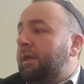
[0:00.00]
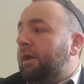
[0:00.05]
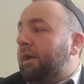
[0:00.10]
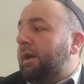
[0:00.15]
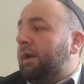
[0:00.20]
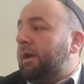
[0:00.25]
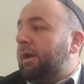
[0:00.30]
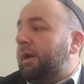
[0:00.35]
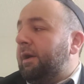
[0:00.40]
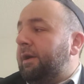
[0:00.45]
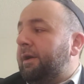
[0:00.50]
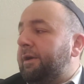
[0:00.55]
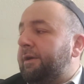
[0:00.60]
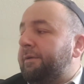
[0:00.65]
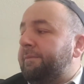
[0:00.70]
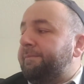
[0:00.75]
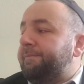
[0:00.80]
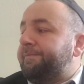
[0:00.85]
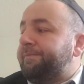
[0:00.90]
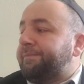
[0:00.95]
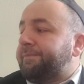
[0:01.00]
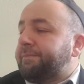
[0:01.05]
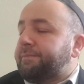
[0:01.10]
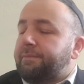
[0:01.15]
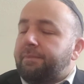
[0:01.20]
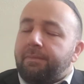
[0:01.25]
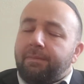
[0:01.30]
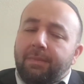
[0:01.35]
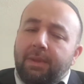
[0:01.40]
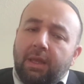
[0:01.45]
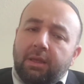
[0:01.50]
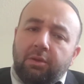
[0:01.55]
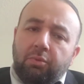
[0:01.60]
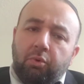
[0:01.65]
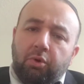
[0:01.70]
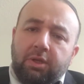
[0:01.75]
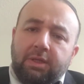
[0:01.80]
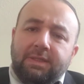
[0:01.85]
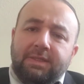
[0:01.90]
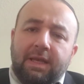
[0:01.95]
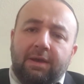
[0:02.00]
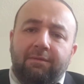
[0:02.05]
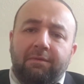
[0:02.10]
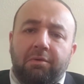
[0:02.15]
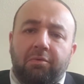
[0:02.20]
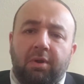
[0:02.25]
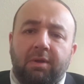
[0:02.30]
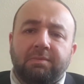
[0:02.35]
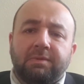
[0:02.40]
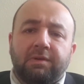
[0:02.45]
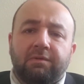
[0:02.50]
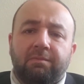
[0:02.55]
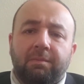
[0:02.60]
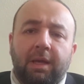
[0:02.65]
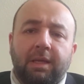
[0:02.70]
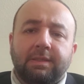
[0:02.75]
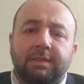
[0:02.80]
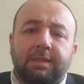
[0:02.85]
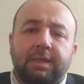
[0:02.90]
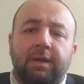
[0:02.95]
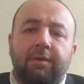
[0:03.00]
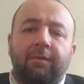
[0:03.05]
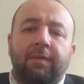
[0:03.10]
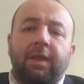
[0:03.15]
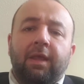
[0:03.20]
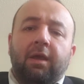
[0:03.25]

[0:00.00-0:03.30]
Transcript: 27 grams of matzah